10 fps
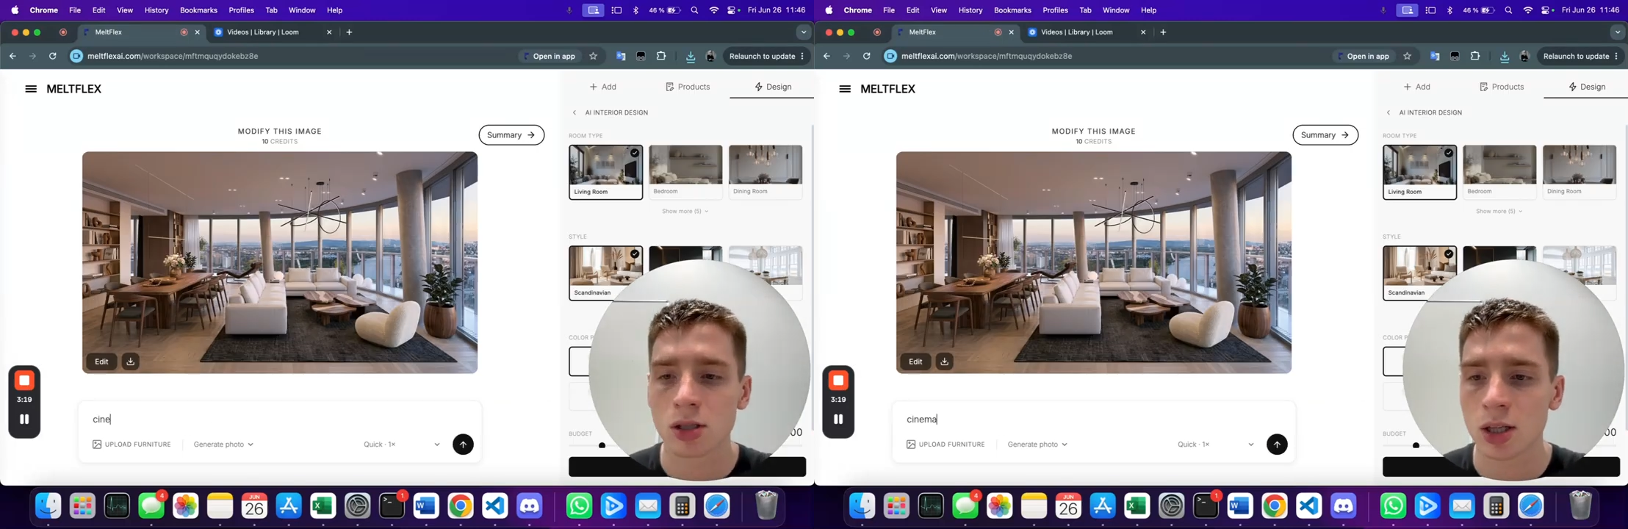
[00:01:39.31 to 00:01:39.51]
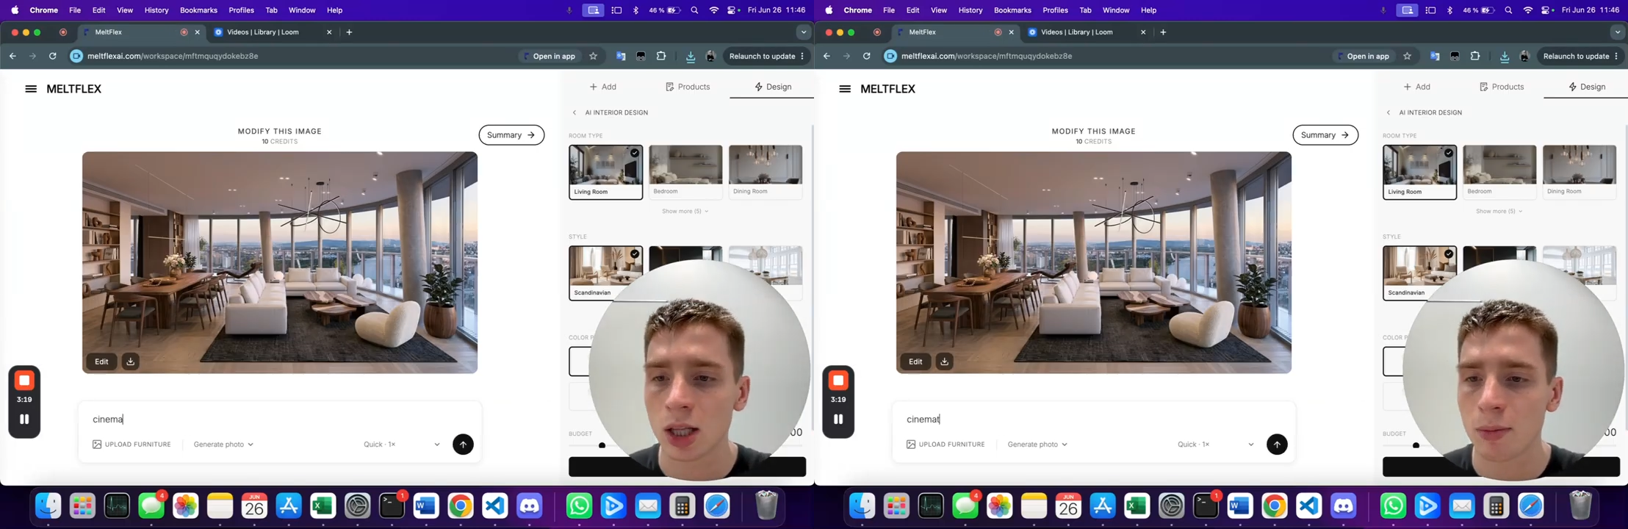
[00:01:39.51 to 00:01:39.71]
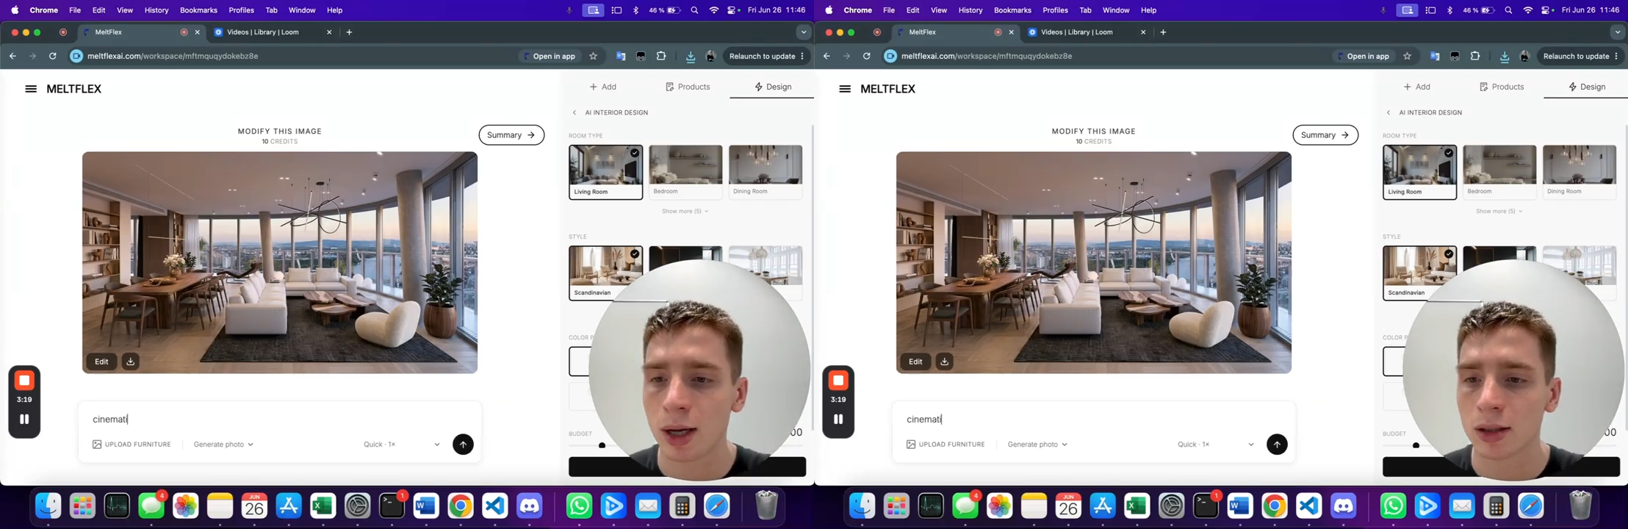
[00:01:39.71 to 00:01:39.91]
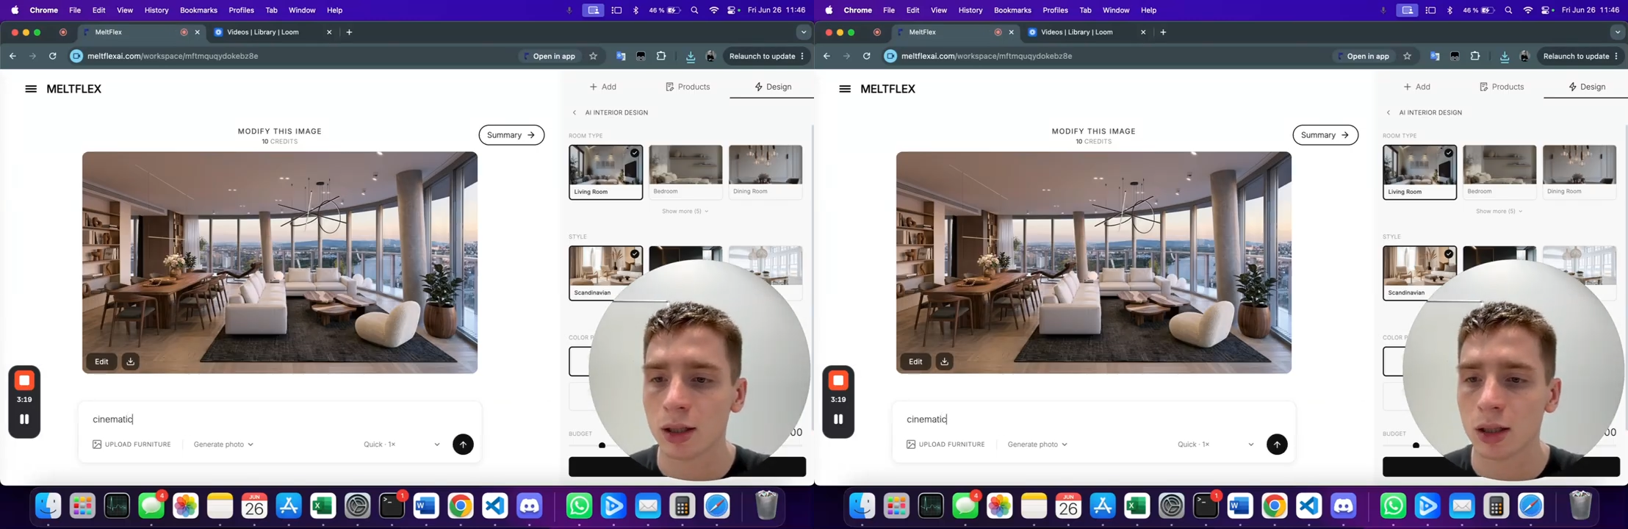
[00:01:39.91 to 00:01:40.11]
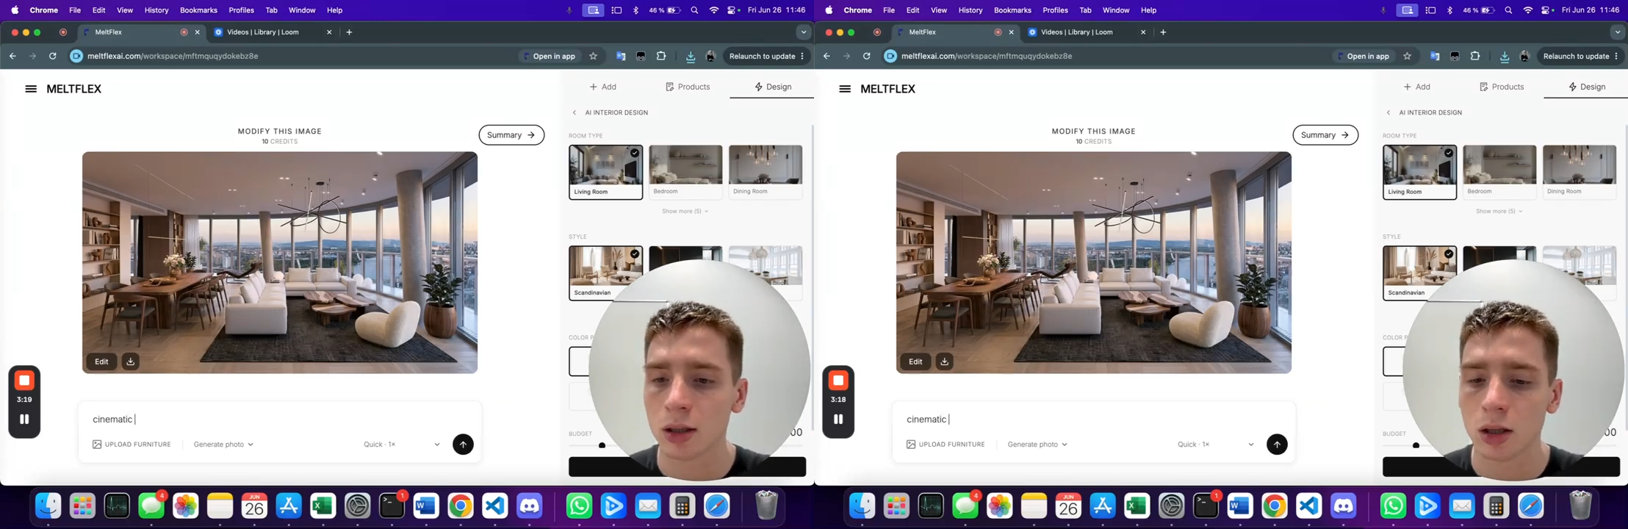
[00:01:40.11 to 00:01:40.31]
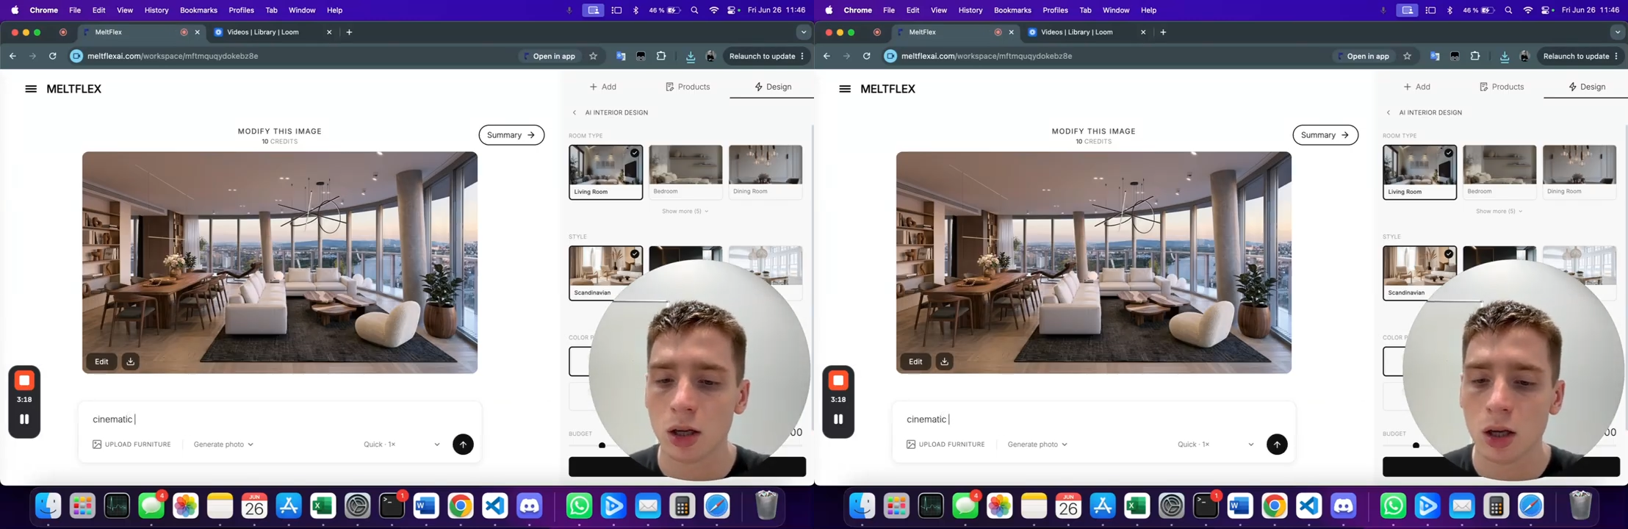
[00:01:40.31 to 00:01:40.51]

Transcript: cinematic